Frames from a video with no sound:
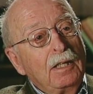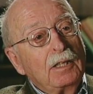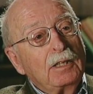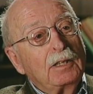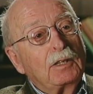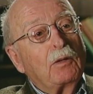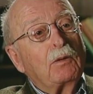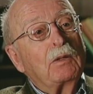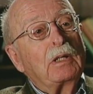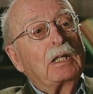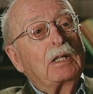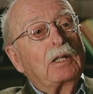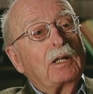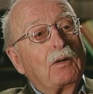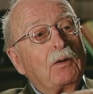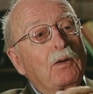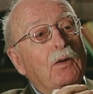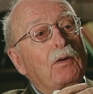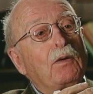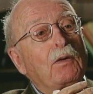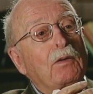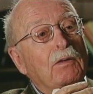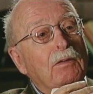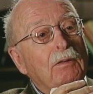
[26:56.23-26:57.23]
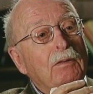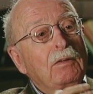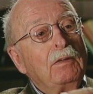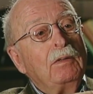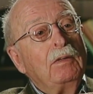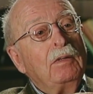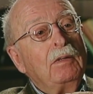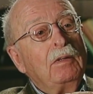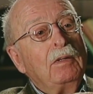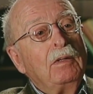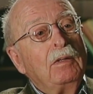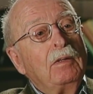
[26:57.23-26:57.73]
So that the whole
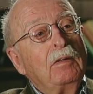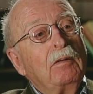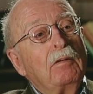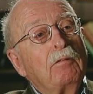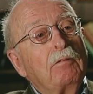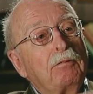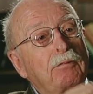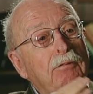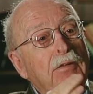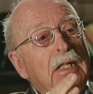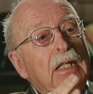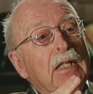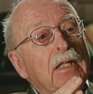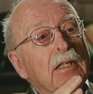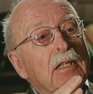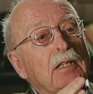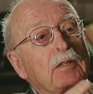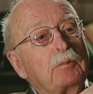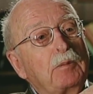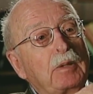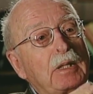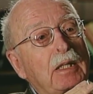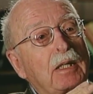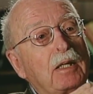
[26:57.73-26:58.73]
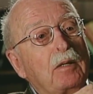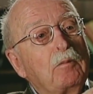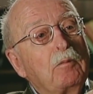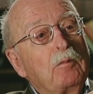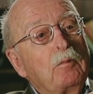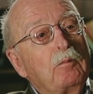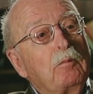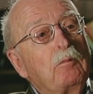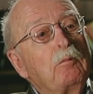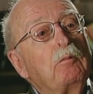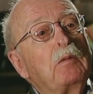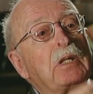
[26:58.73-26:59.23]
field has
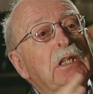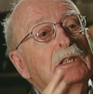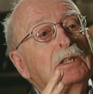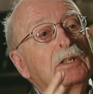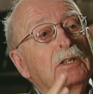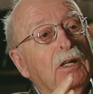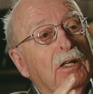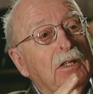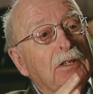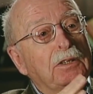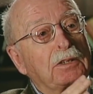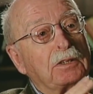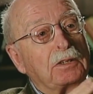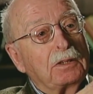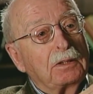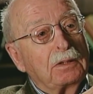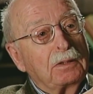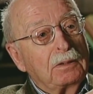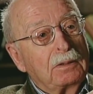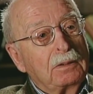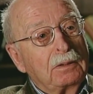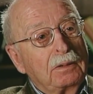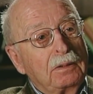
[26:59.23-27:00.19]
become much larger.